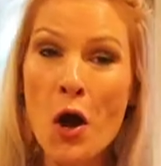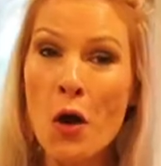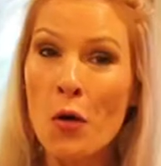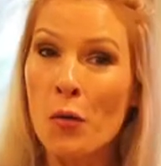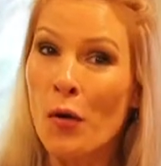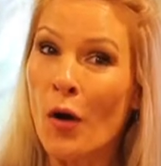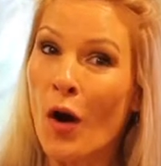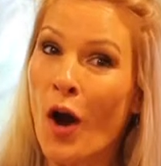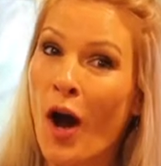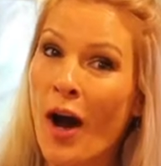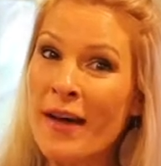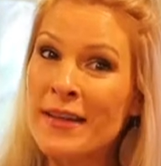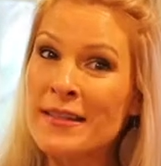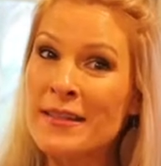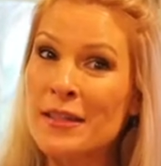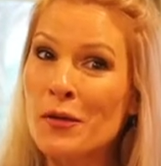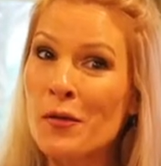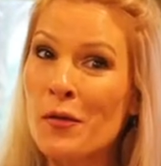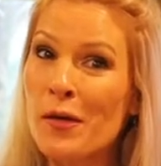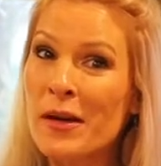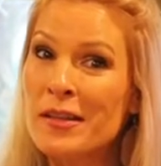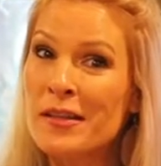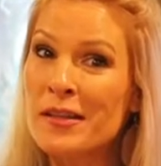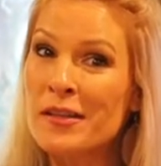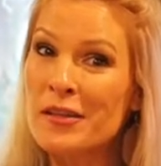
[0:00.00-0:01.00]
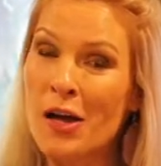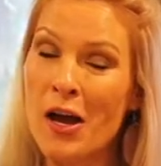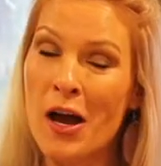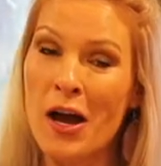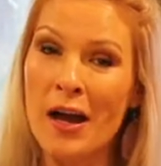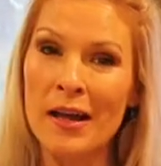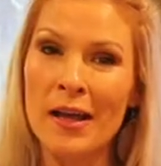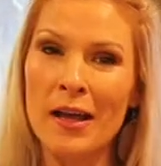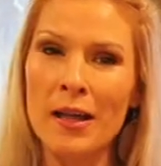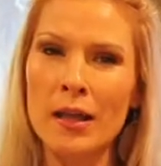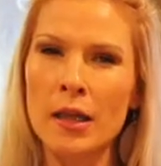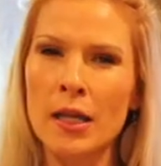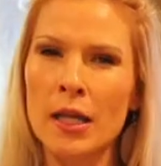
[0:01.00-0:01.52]
We're also going to
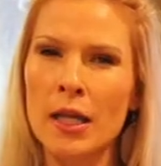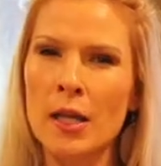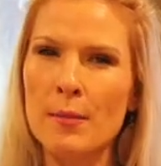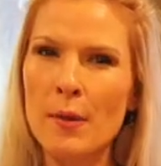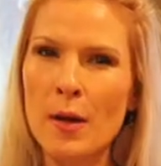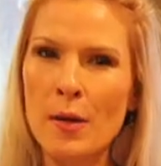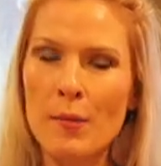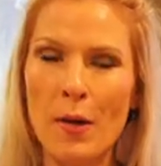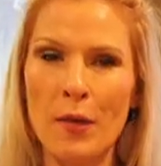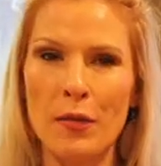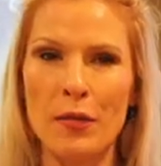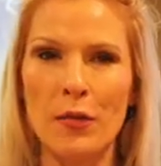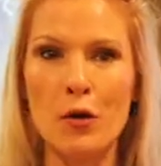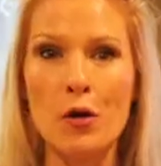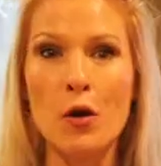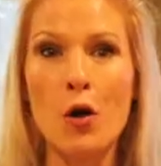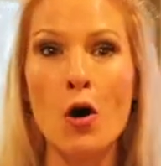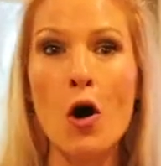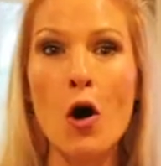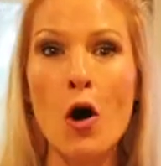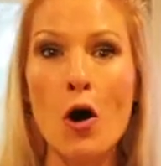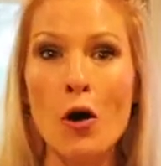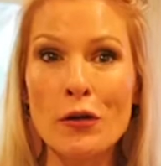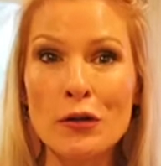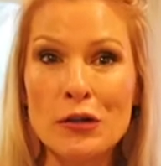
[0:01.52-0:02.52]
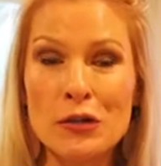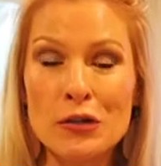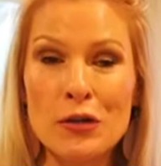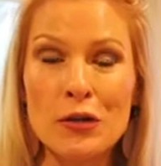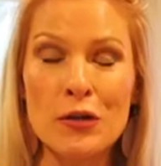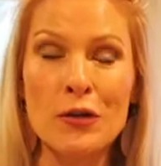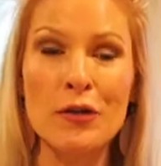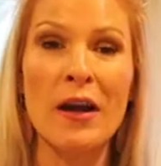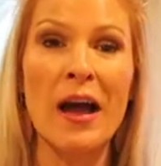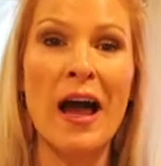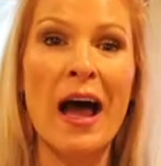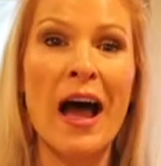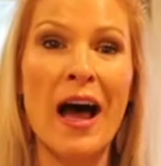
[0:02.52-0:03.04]
talk a little bit about the
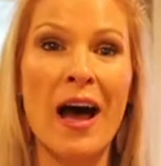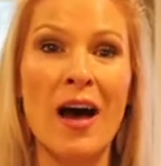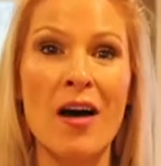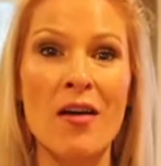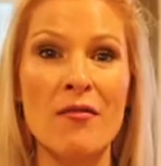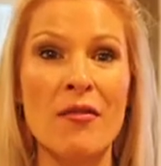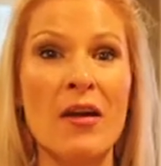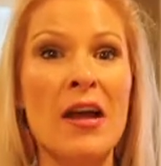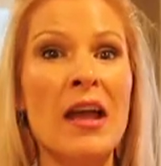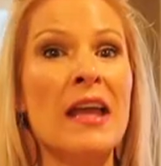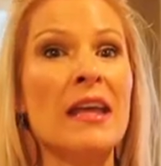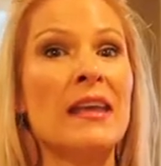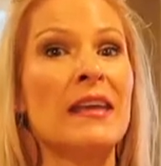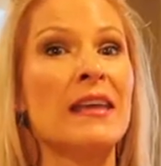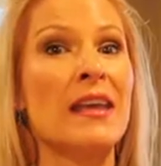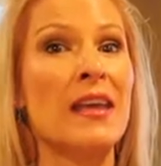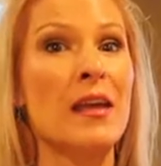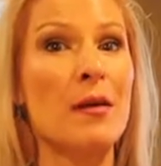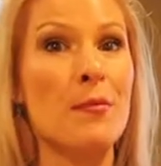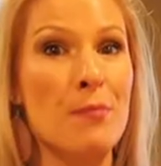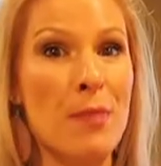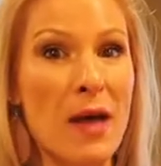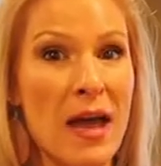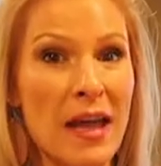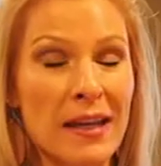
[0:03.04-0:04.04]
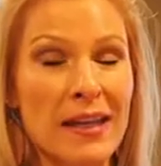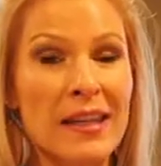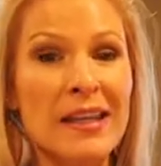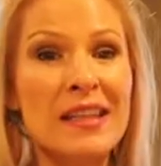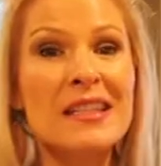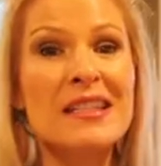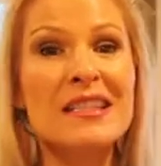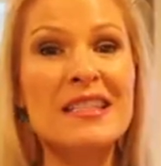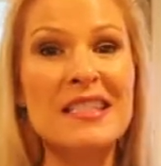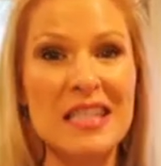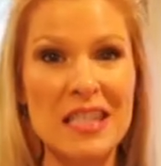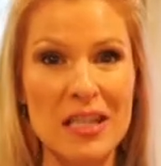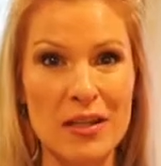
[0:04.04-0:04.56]
culture of Quebec
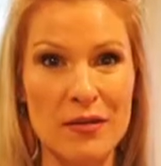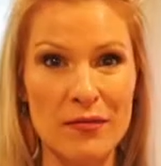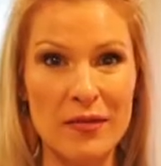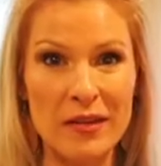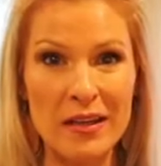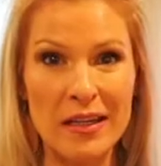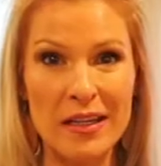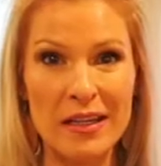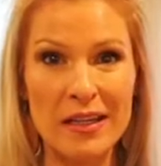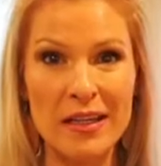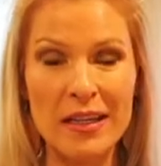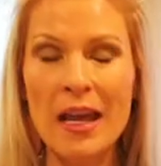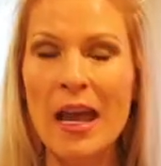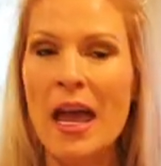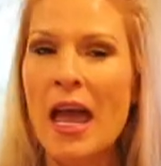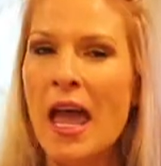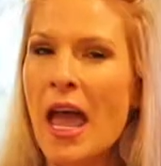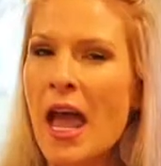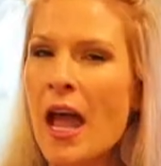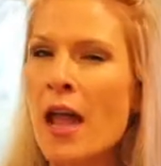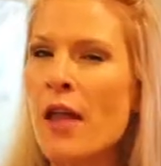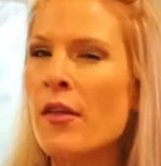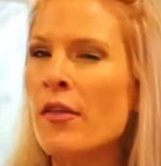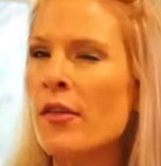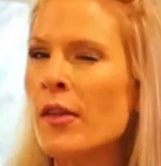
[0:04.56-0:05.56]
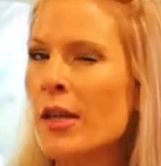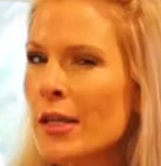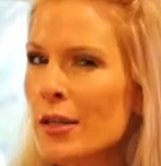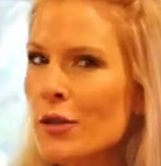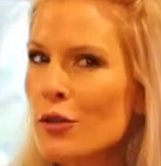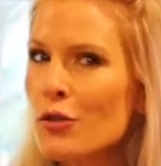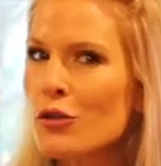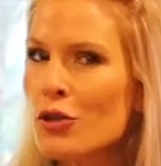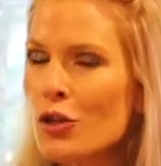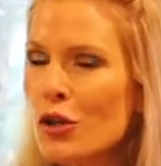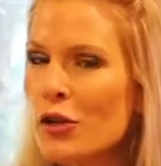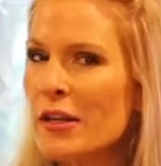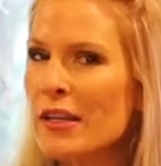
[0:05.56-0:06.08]
TV and things
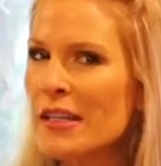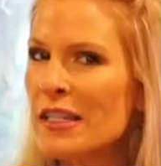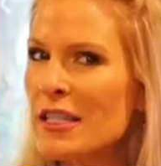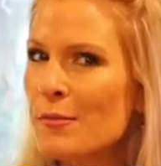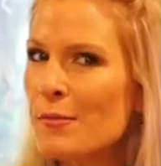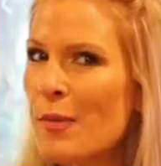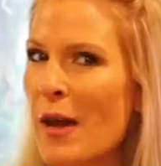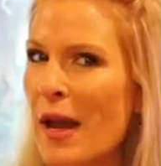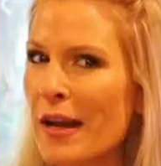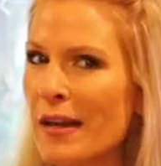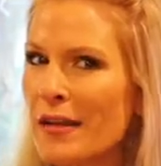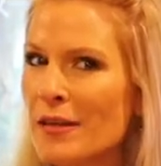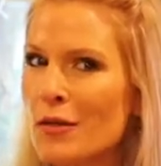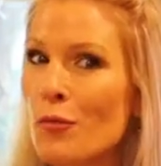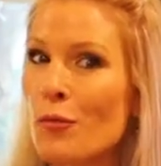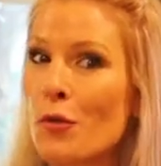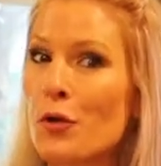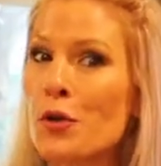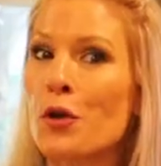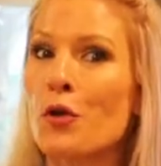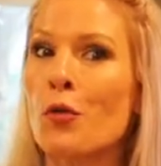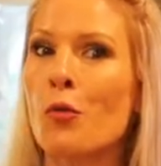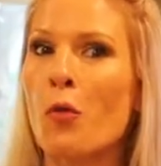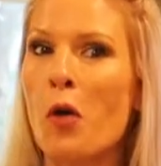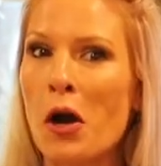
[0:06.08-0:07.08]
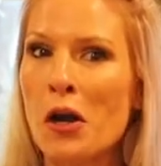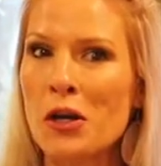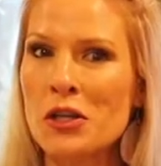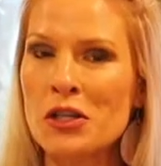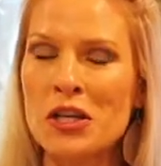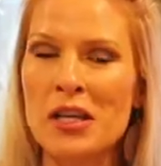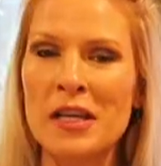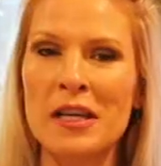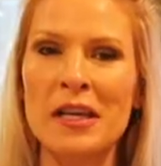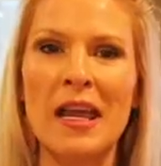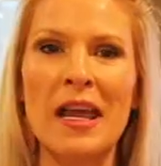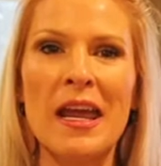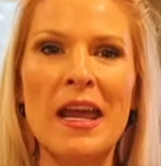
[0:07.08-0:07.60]
you should expect when you're
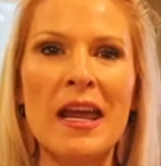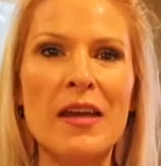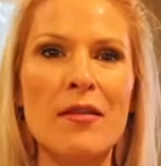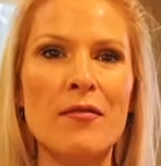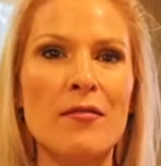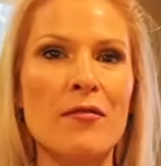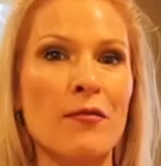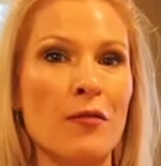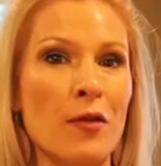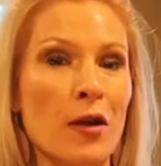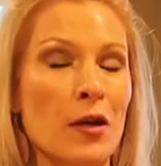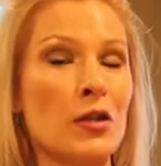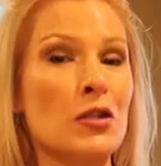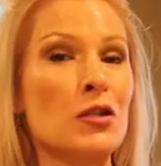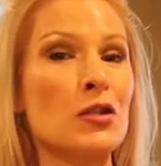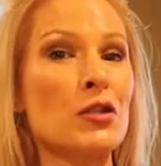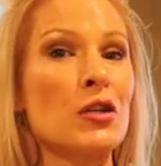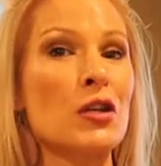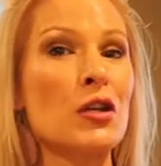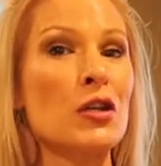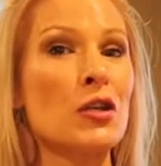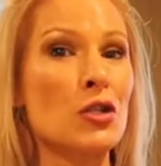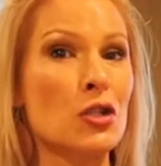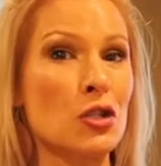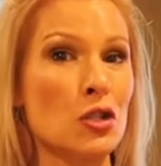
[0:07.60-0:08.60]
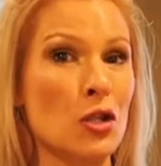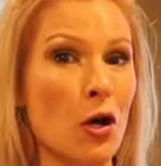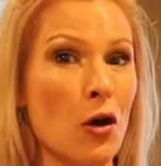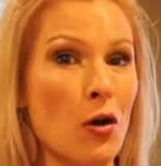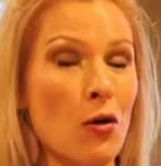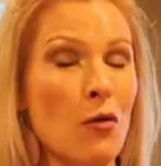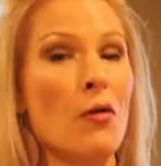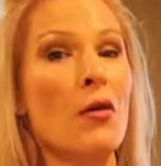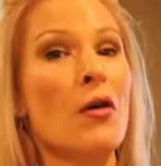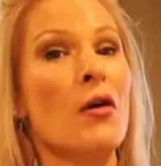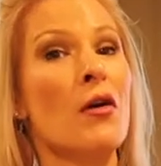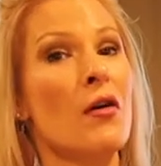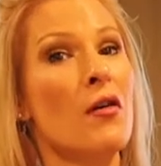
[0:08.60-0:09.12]
watching a French
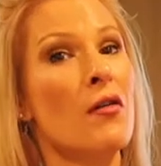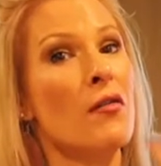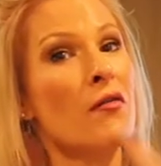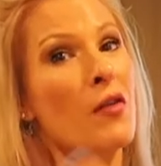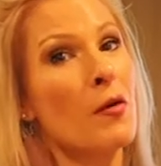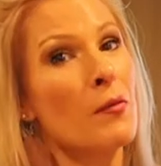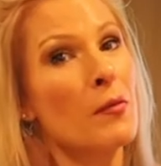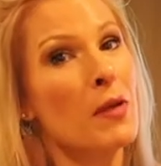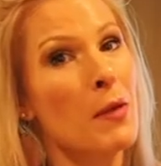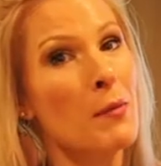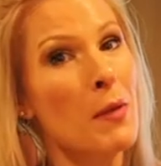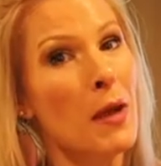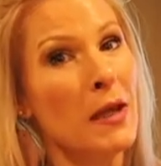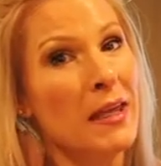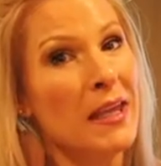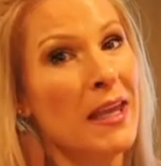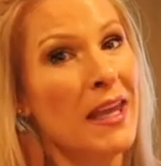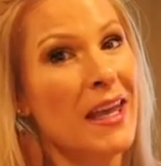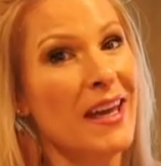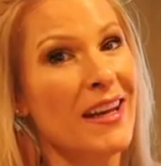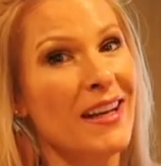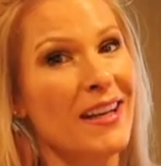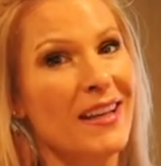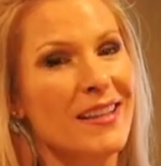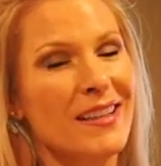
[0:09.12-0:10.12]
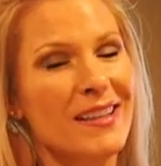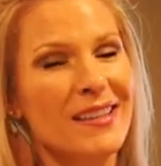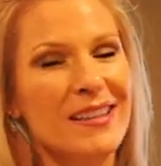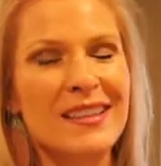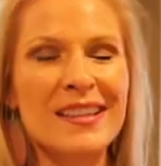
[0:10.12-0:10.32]
show from Quebec, Canada.